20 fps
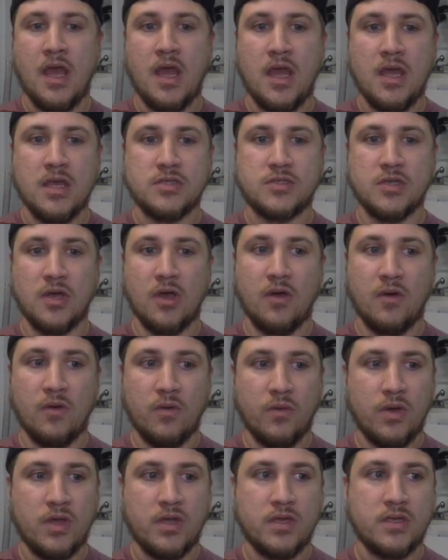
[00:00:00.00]

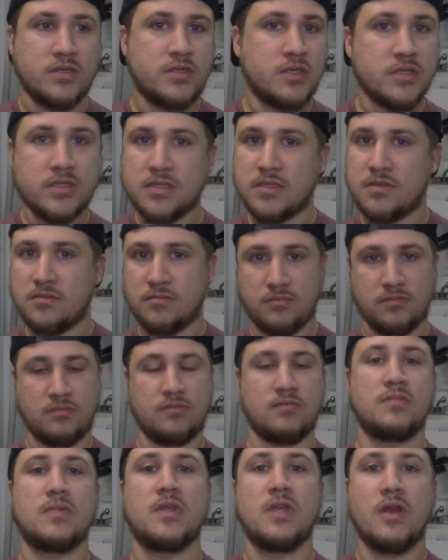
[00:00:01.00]
So just,
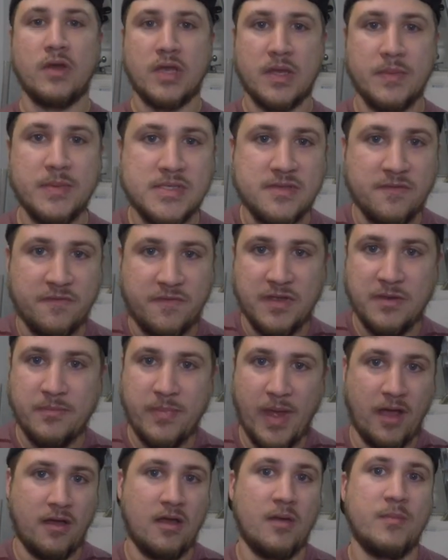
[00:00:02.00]
you know, give me some
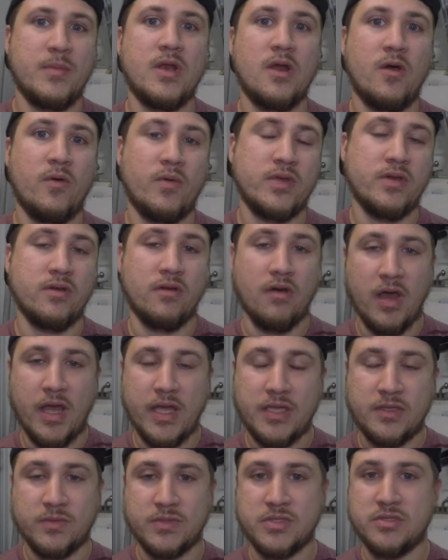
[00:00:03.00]
feedback. Let me know what you
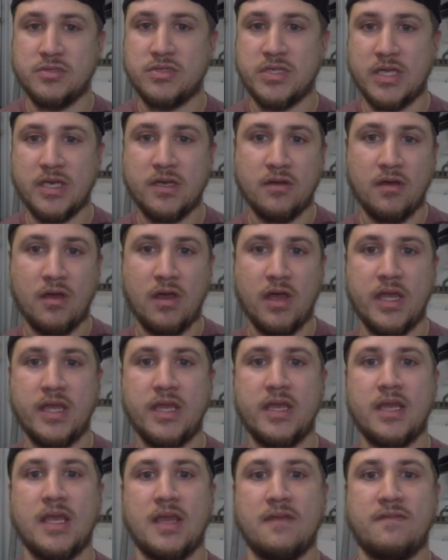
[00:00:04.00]
liked, what you didn't
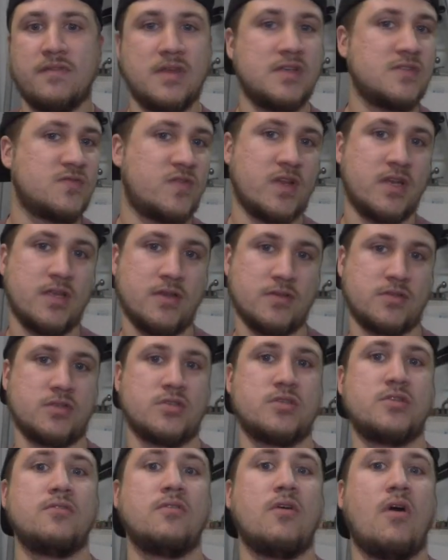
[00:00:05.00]
like, if these videos
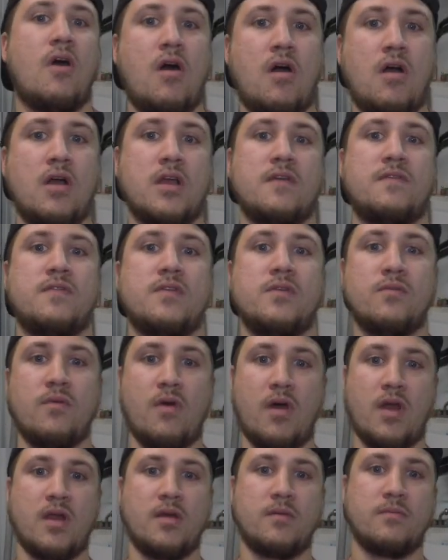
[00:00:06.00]
are too long, if you
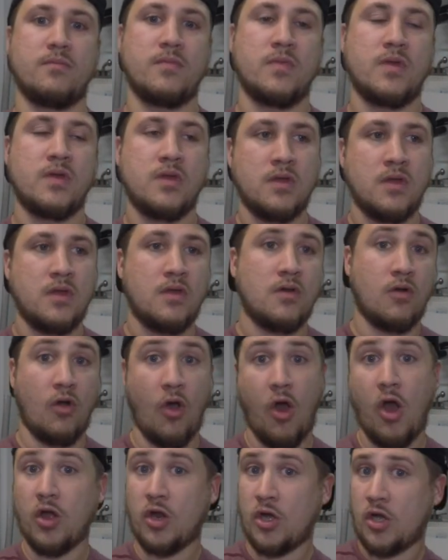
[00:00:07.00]
want them
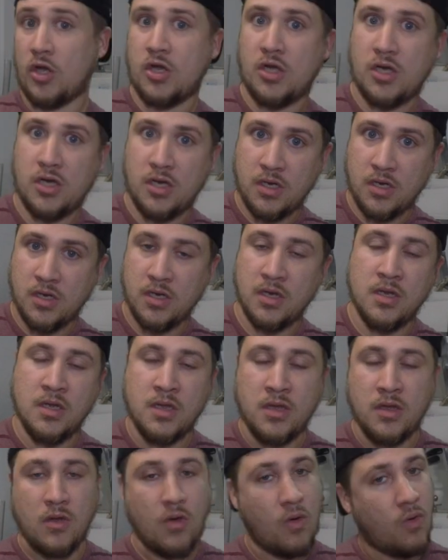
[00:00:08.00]
longer,
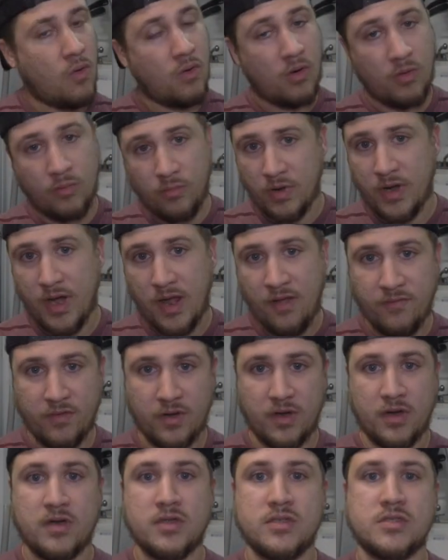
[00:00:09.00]
or
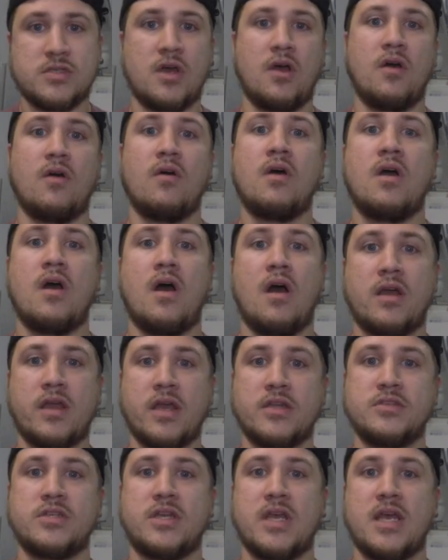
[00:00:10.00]
whatever. So I'll
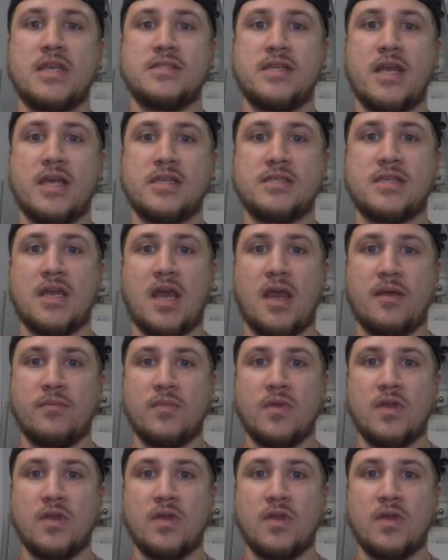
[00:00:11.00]
catch you guys next time.